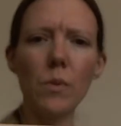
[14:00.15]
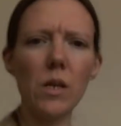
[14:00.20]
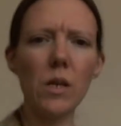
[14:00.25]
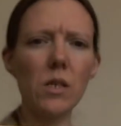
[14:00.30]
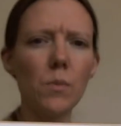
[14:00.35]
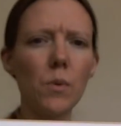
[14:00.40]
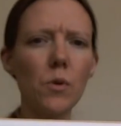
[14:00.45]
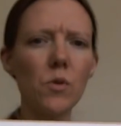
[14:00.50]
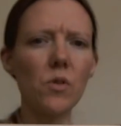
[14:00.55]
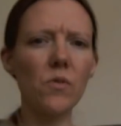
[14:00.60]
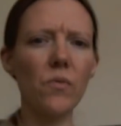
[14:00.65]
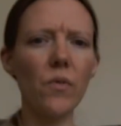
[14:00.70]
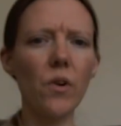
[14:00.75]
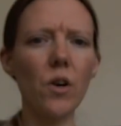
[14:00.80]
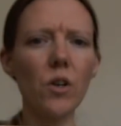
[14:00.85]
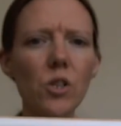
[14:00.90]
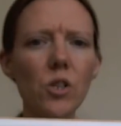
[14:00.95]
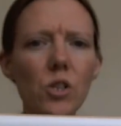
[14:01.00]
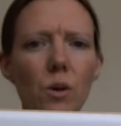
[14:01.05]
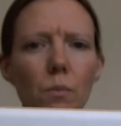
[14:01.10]
minutes to put some
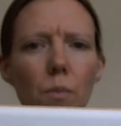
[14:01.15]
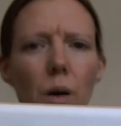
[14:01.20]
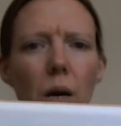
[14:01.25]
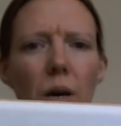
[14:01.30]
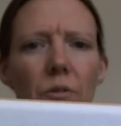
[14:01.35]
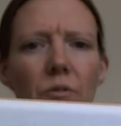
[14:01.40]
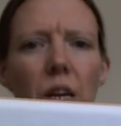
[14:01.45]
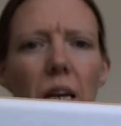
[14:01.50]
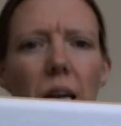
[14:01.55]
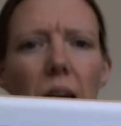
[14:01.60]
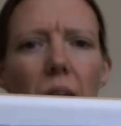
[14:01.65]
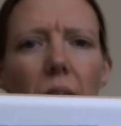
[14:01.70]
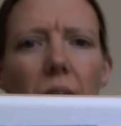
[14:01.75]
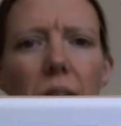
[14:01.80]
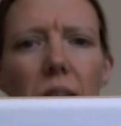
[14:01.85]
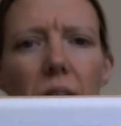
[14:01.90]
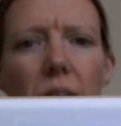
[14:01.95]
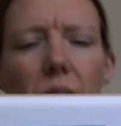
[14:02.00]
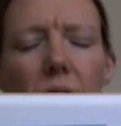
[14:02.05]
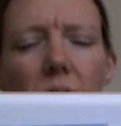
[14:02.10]
varnish on. But I really
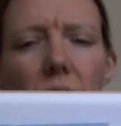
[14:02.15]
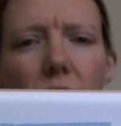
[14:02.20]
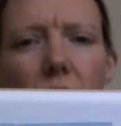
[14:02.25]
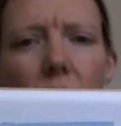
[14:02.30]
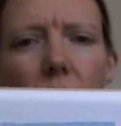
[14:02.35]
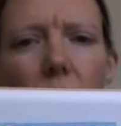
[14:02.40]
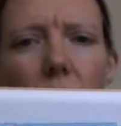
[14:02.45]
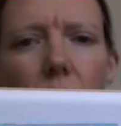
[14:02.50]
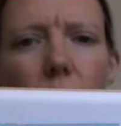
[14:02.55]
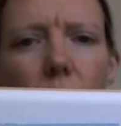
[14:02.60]
like this.